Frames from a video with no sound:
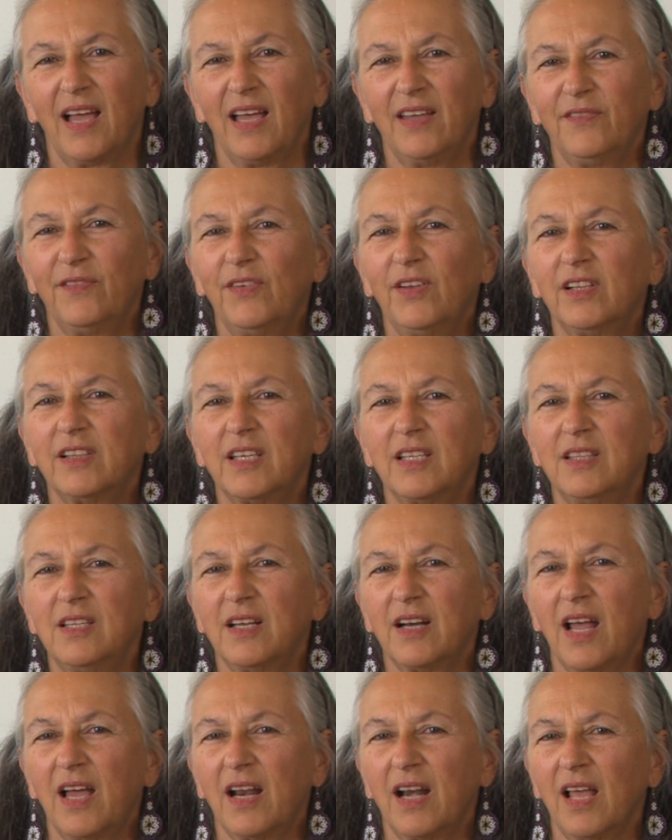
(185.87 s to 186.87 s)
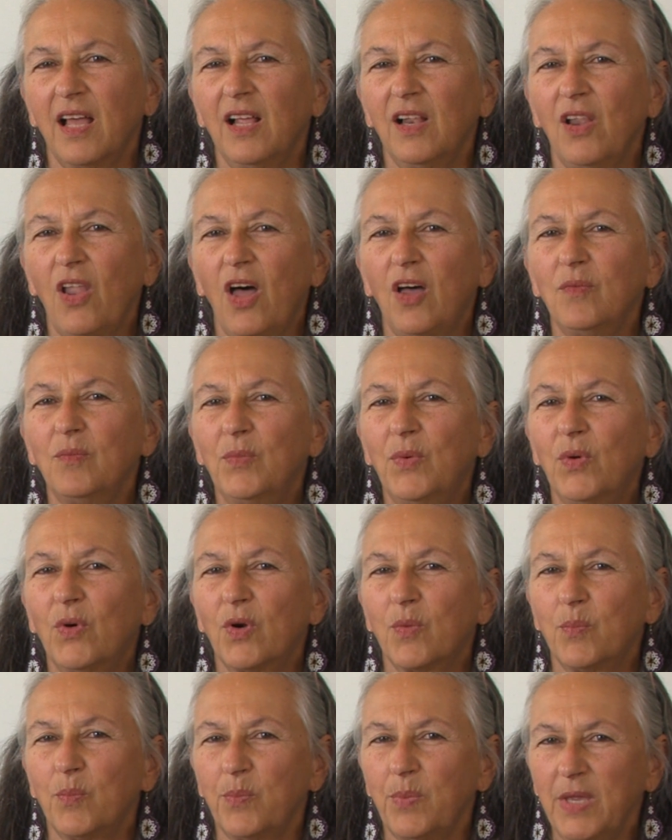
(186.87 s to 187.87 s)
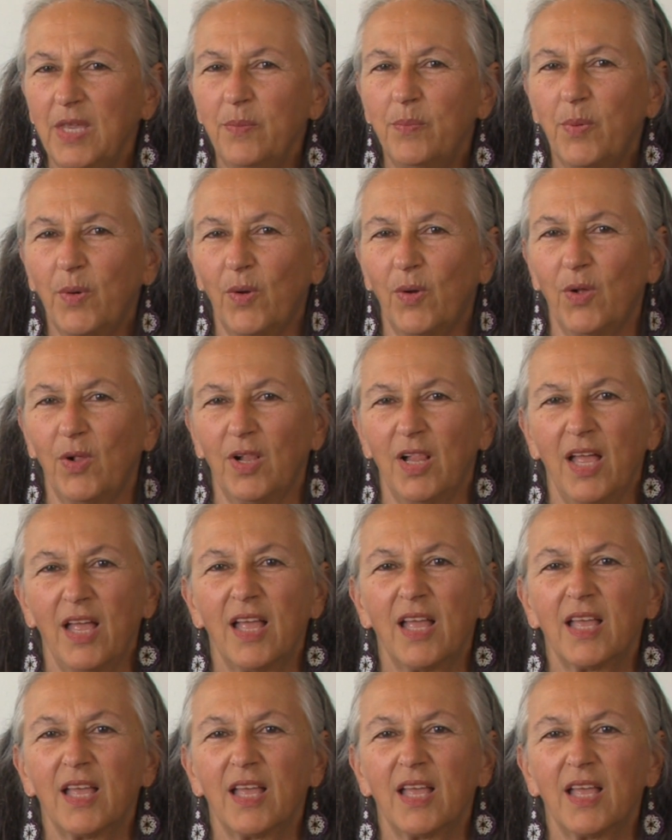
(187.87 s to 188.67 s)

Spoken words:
I feel that there are a lot more people